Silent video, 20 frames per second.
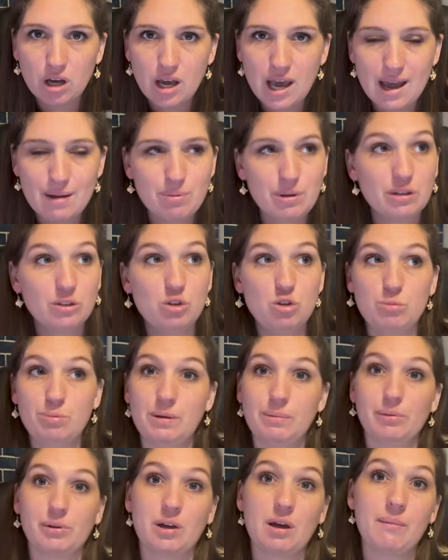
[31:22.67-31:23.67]
and pe- new
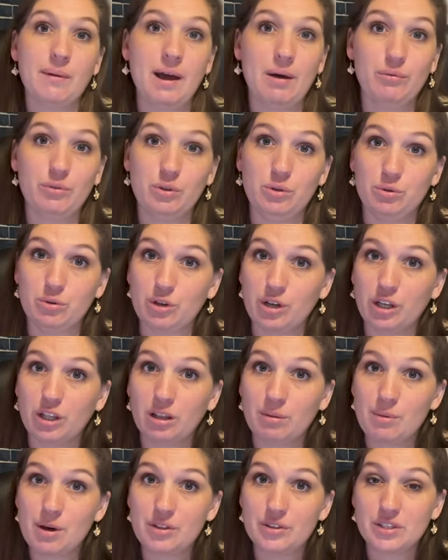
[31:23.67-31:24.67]
people are coming out with new
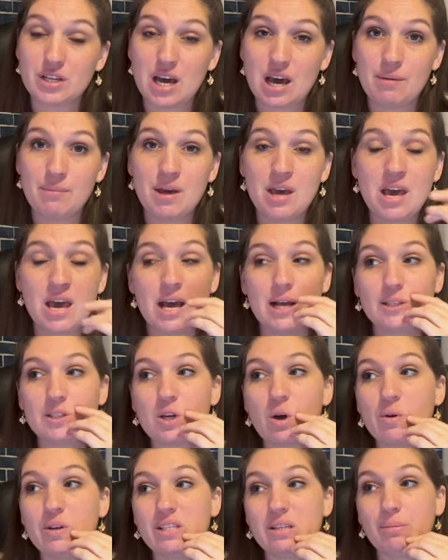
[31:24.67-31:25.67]
curriculum all the time. It's
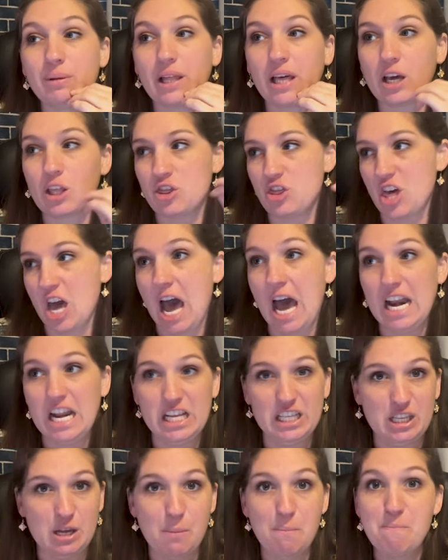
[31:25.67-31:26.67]
so easy to be like, that
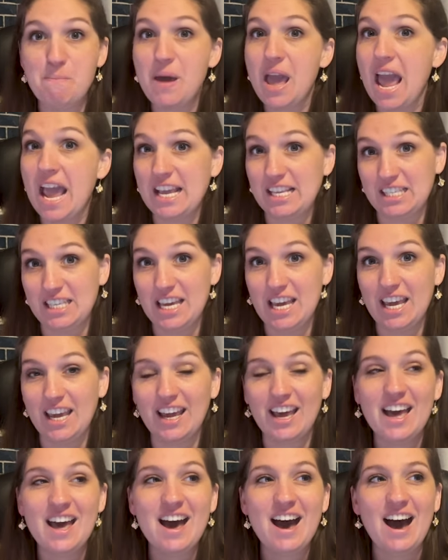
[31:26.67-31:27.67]
is amazing.
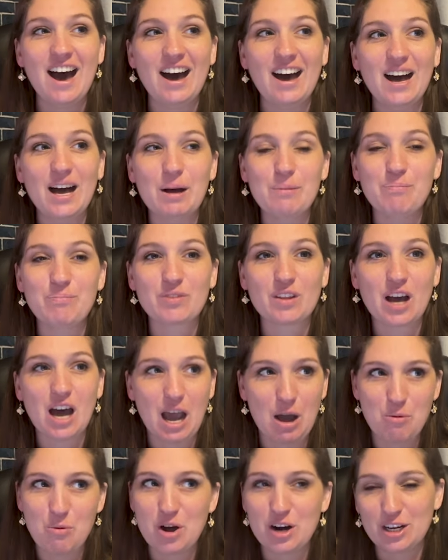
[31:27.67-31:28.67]
Um,
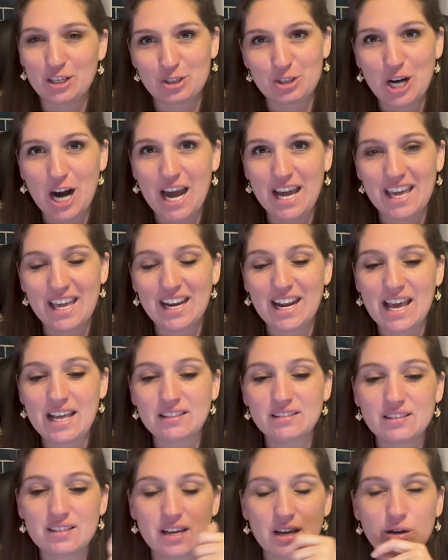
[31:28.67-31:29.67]
I want to try it.
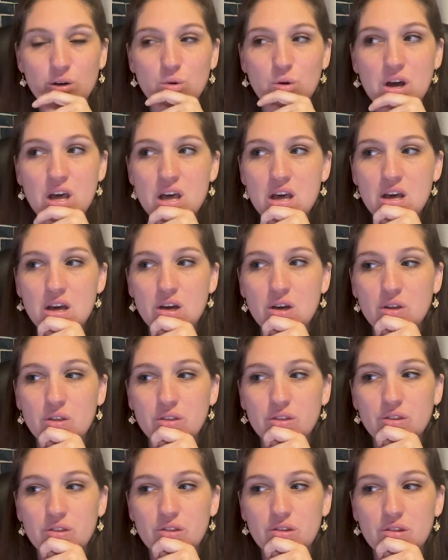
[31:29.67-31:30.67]
And so
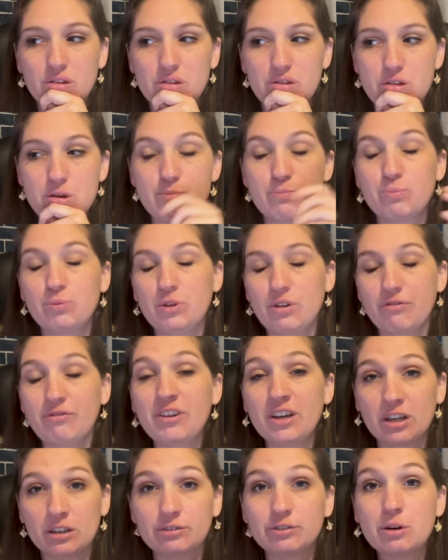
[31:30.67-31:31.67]
the the
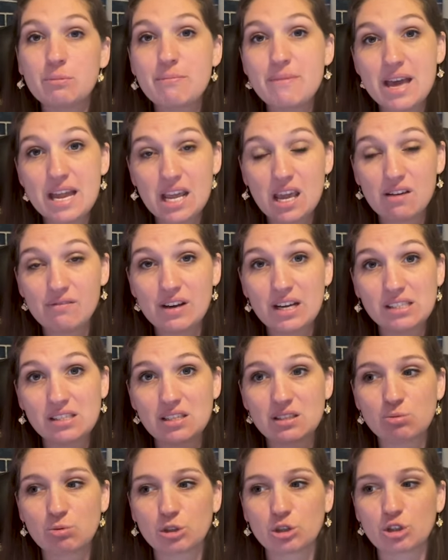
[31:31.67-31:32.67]
fear for many of us
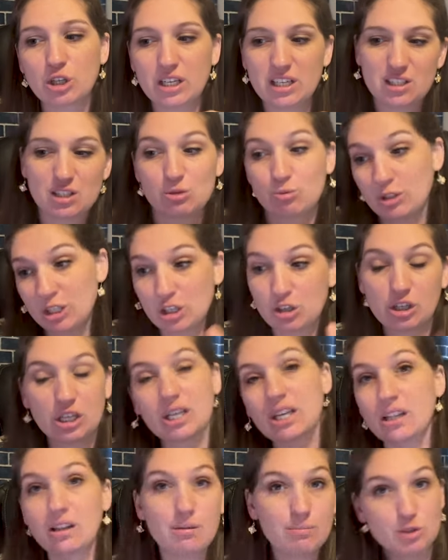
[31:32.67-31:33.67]
is we're trying to switch
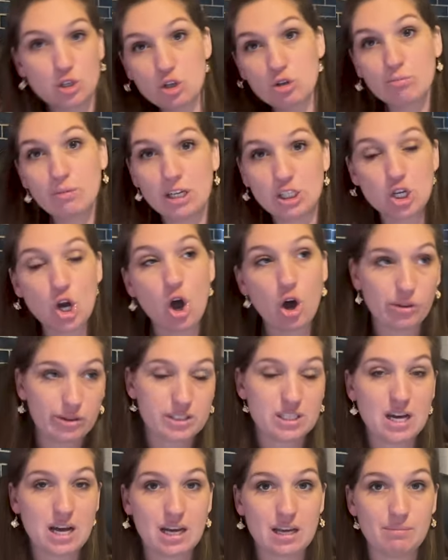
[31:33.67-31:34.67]
curriculum too much all the
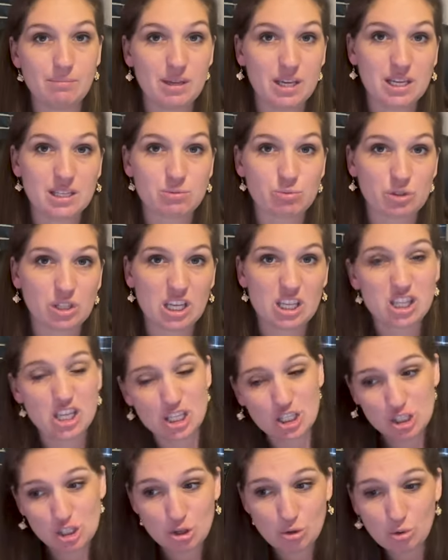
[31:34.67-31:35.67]
time because we're like
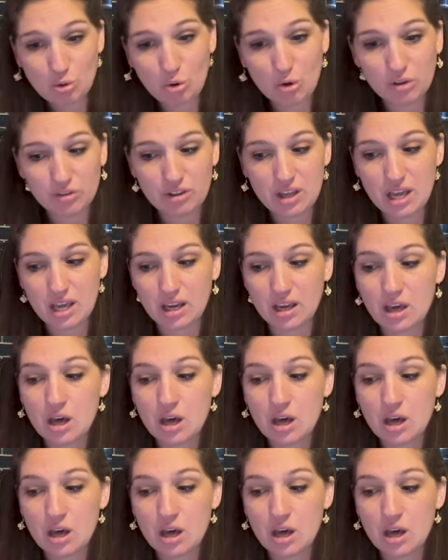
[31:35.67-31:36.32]
this new cool thing